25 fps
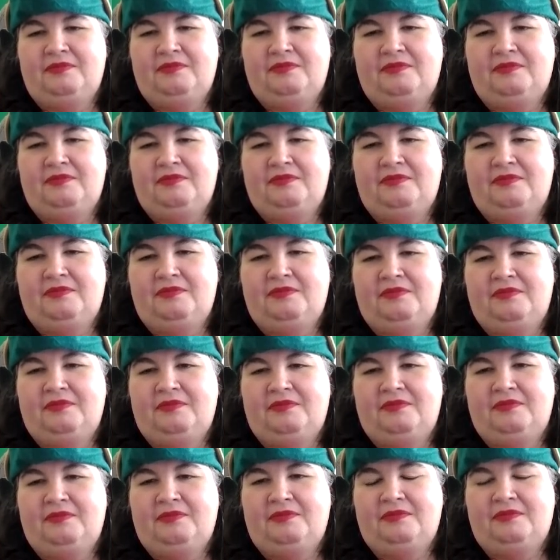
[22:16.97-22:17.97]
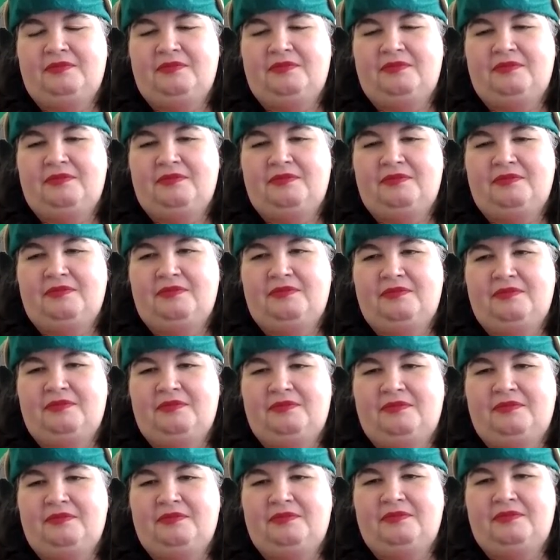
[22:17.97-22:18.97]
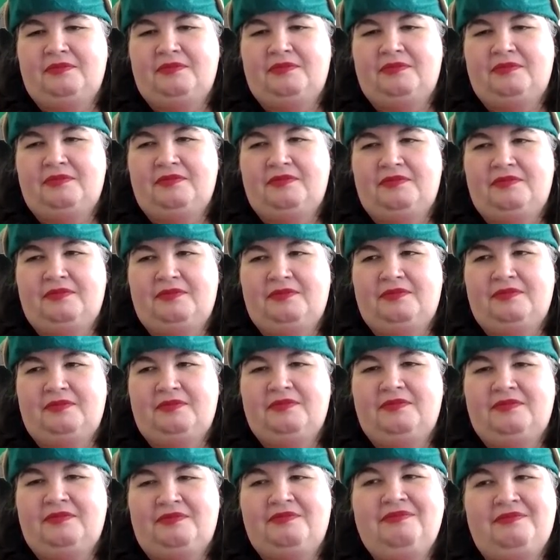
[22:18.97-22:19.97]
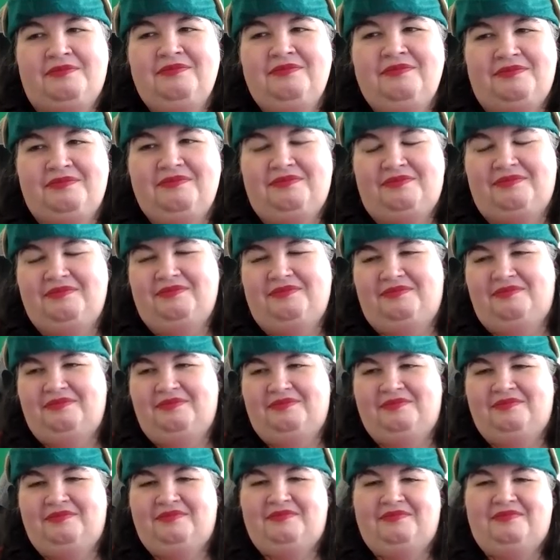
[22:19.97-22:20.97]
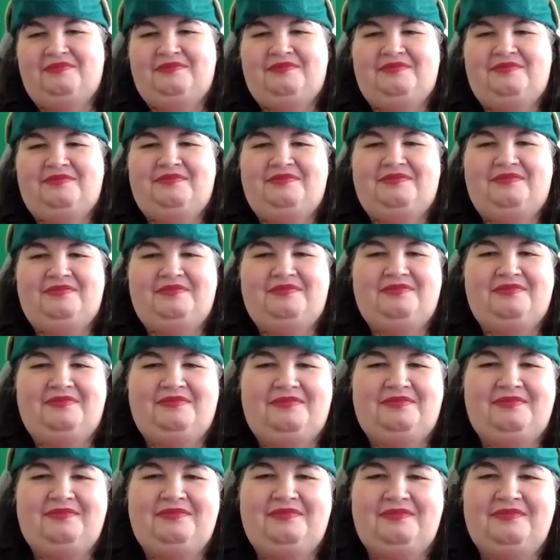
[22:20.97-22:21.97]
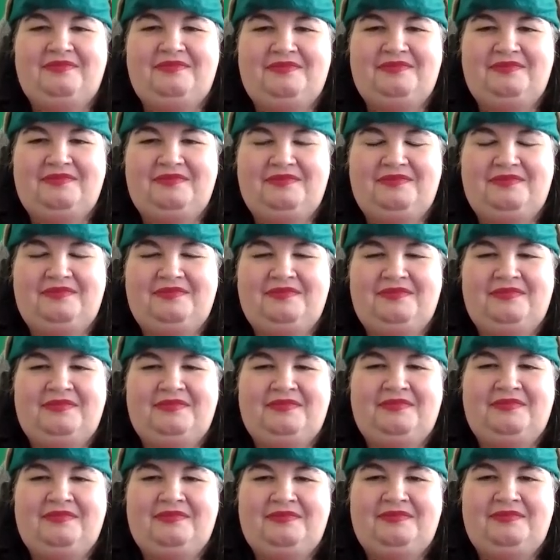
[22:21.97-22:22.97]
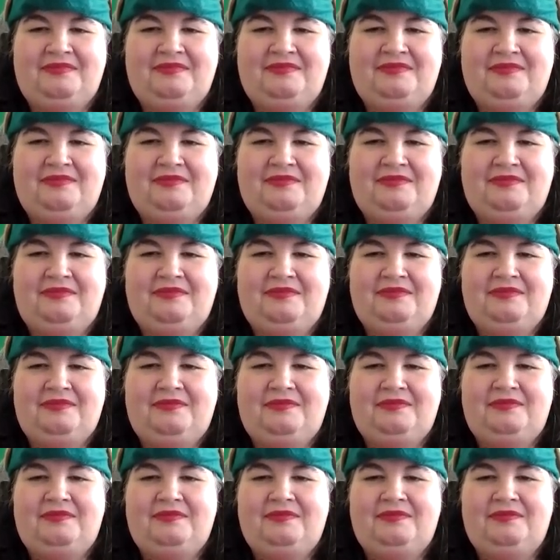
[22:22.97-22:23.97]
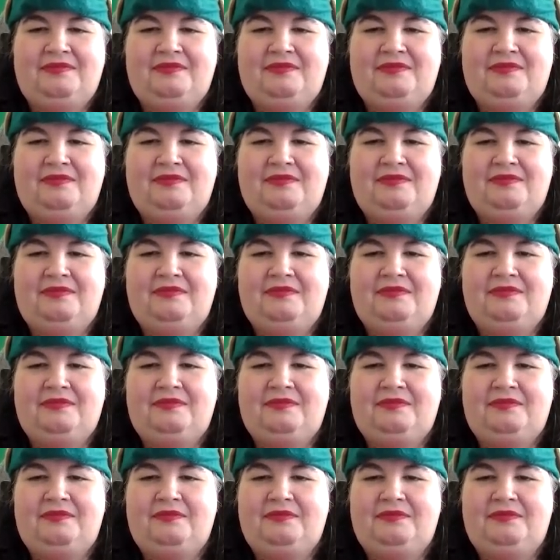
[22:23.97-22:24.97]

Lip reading: No words are spoken by the person on screen.